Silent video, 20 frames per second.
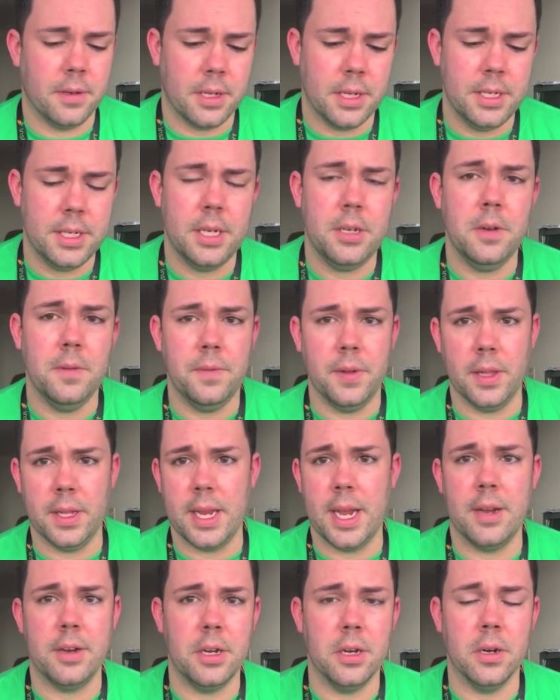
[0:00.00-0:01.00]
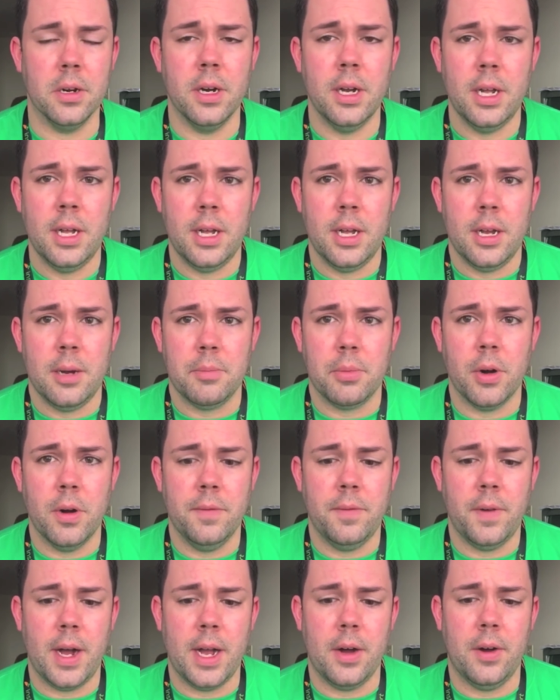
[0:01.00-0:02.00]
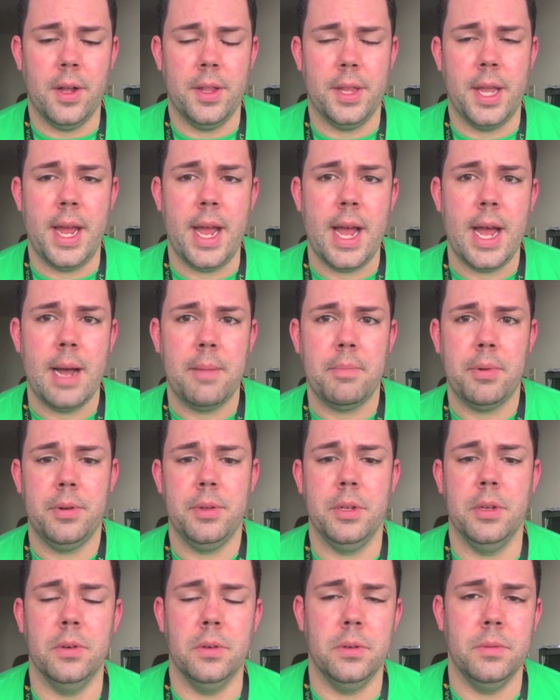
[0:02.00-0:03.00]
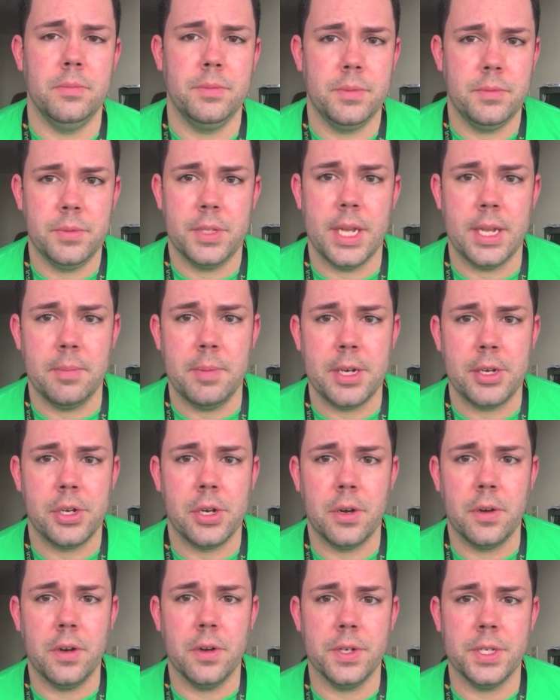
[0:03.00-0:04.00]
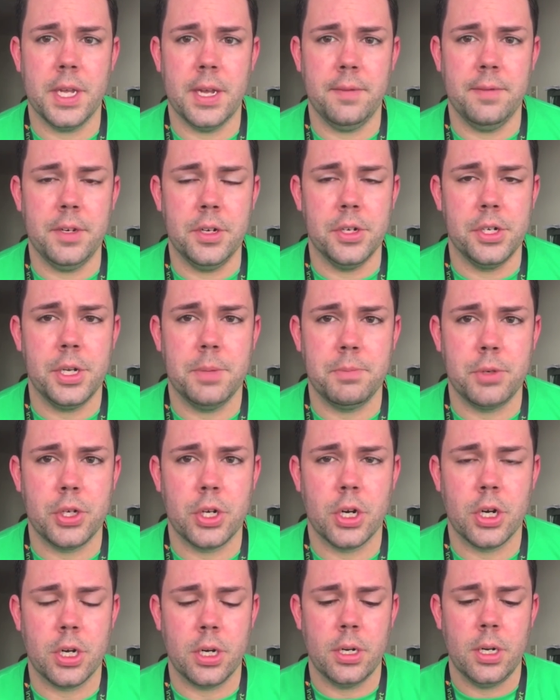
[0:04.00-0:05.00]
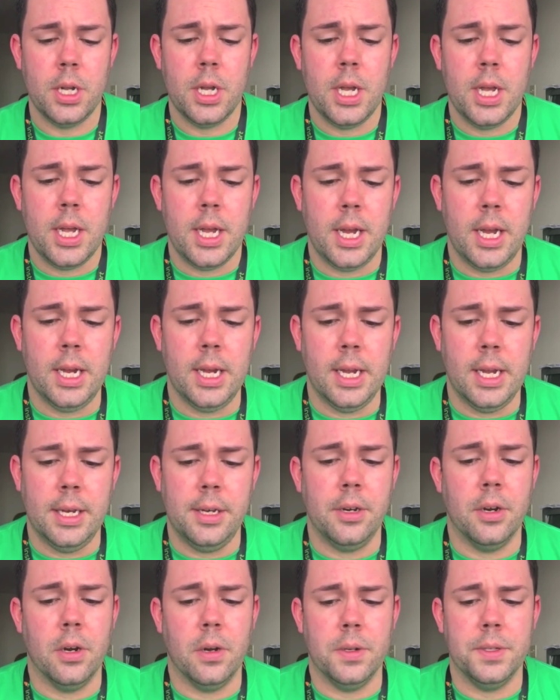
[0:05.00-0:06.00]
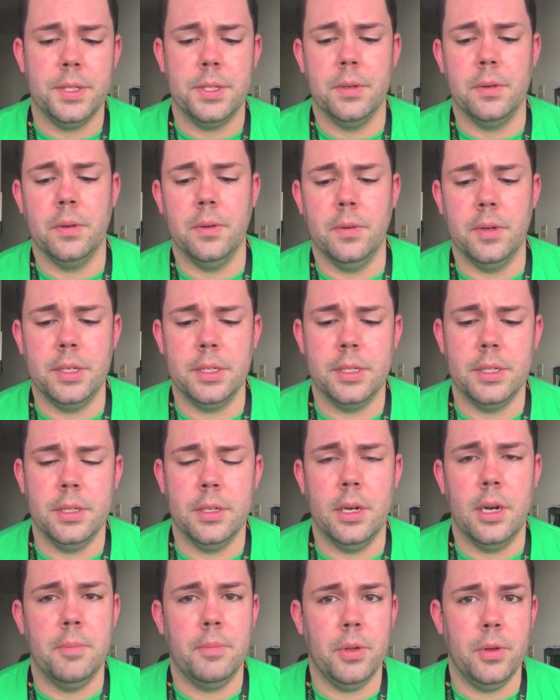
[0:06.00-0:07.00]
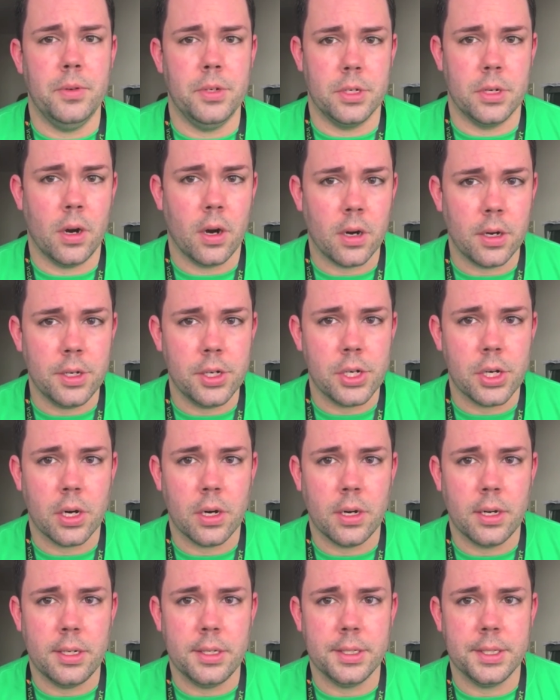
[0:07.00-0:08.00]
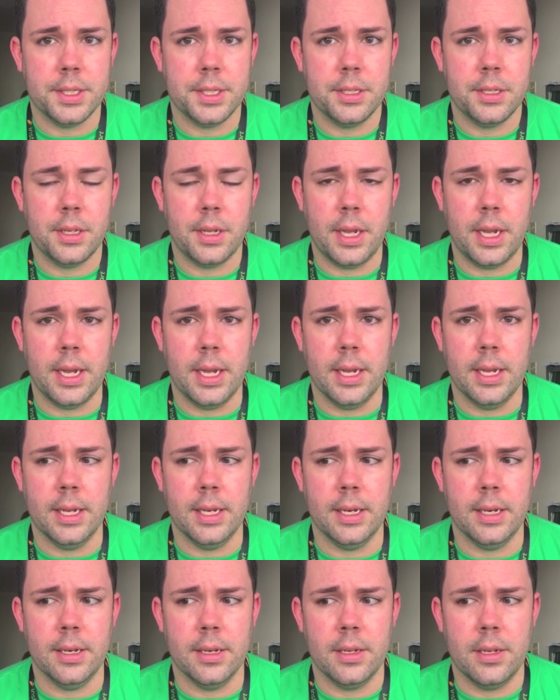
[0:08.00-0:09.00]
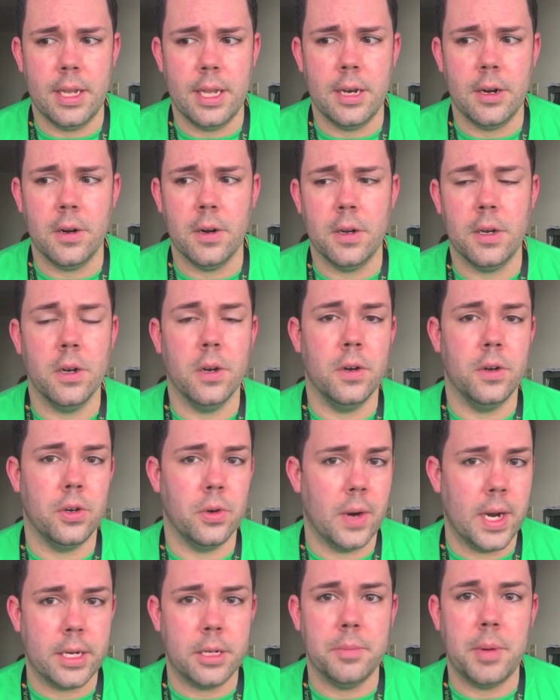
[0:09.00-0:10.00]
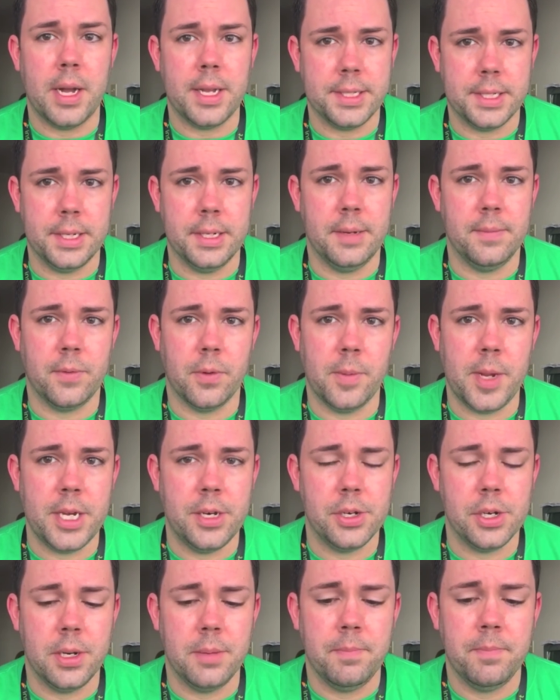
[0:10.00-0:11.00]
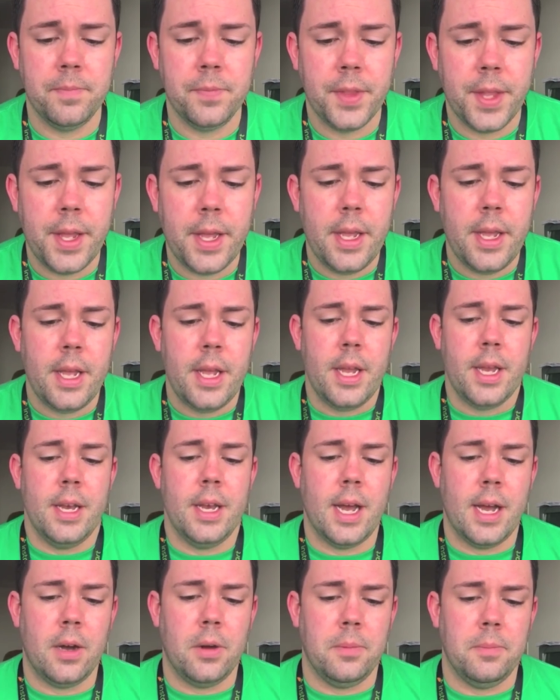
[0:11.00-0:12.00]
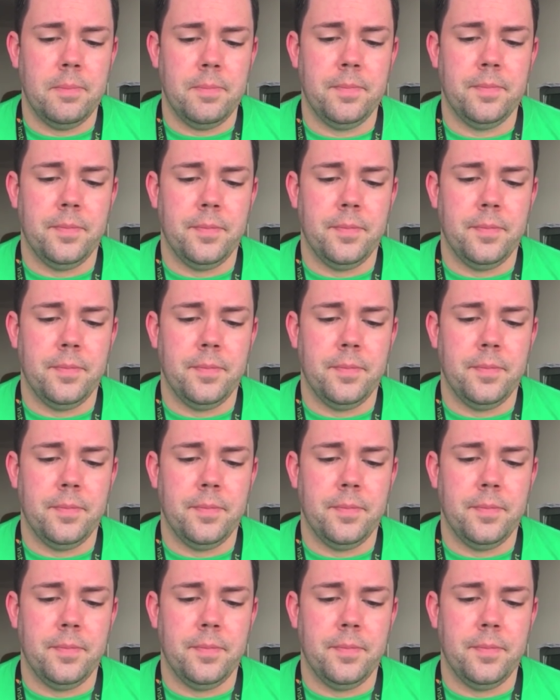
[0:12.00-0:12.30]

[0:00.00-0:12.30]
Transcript: continue filling out your profile on the app. You'll take a picture of yourself in your Shipt shirt, and you're also going to upload your car insurance and enter your direct deposit information. Now,